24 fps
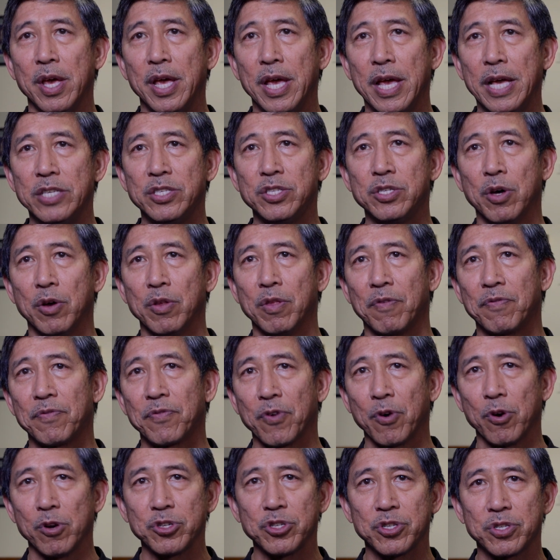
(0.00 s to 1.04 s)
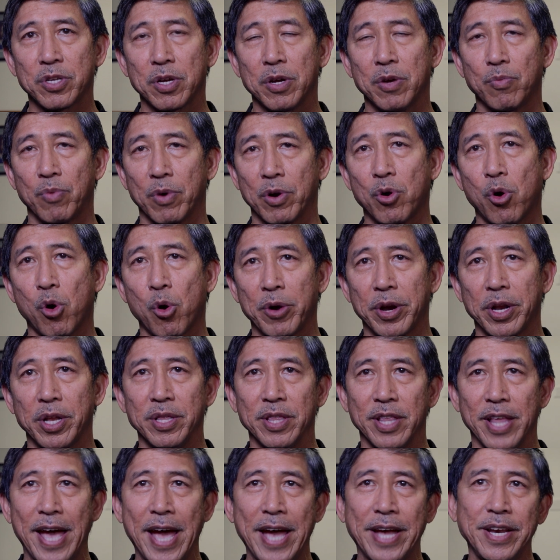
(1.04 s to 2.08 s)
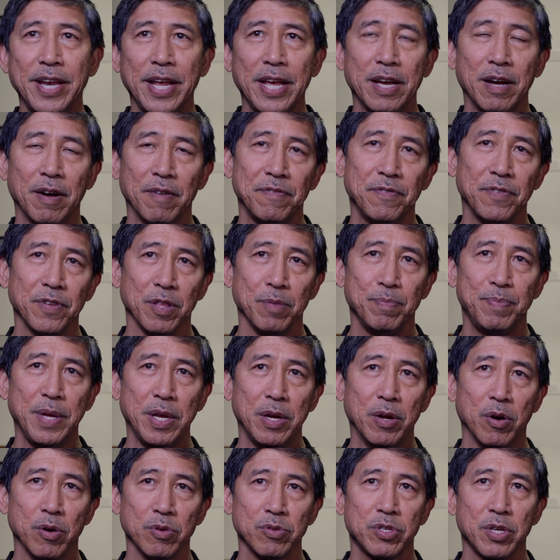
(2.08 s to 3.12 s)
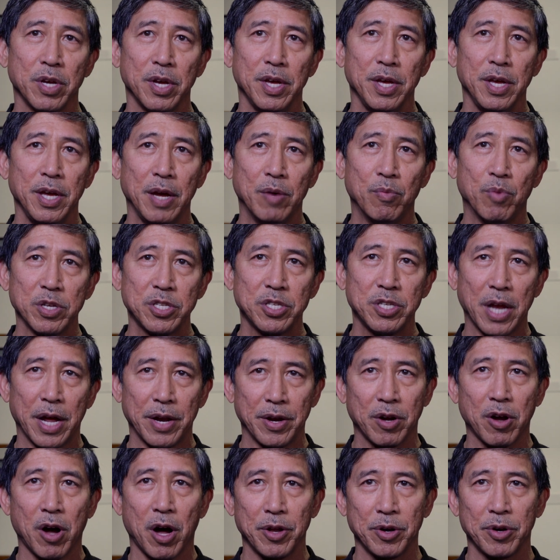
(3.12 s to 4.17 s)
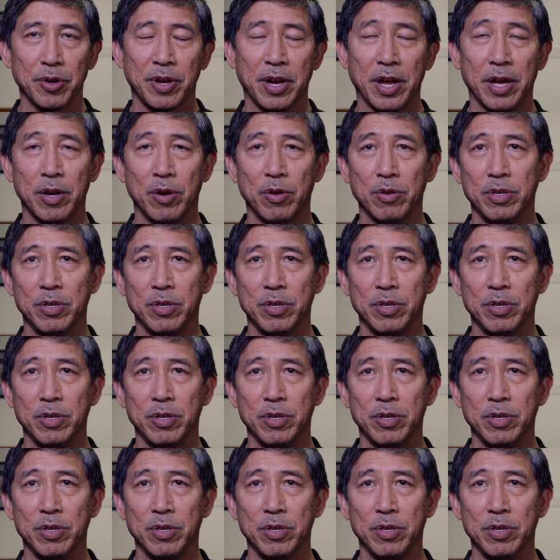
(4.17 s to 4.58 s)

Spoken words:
And so the first recorded landing of Filipinos in what's now the continental